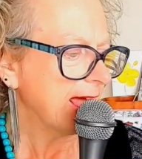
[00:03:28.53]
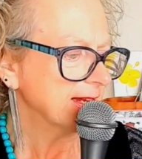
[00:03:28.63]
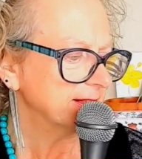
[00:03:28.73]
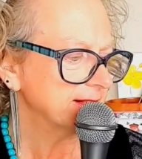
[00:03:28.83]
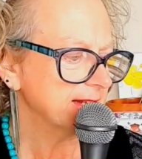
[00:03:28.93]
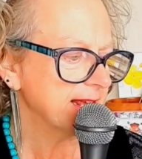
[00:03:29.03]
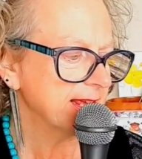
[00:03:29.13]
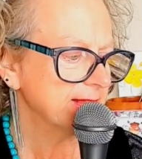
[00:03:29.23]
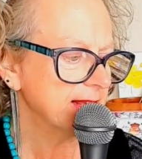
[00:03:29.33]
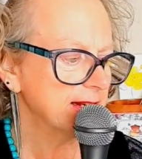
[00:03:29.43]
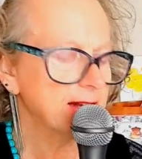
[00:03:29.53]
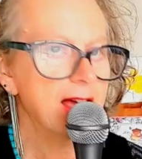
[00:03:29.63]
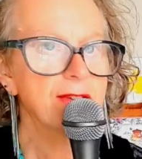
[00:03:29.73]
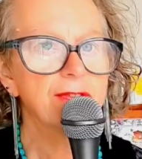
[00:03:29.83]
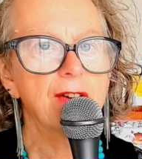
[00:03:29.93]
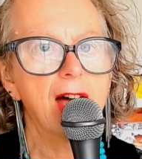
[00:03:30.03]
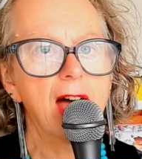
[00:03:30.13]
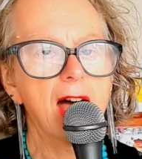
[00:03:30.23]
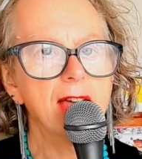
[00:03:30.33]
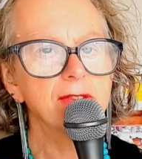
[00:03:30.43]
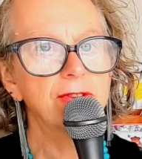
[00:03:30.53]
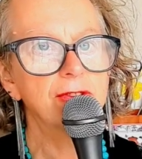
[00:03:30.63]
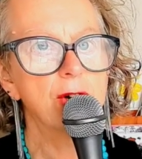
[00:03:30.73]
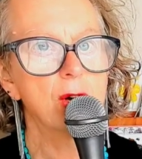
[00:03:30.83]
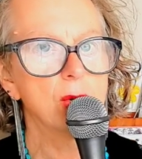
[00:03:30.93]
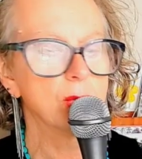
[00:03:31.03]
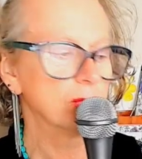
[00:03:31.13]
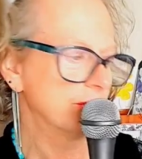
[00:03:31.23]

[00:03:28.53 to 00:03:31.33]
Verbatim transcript: and seeing their life unfold.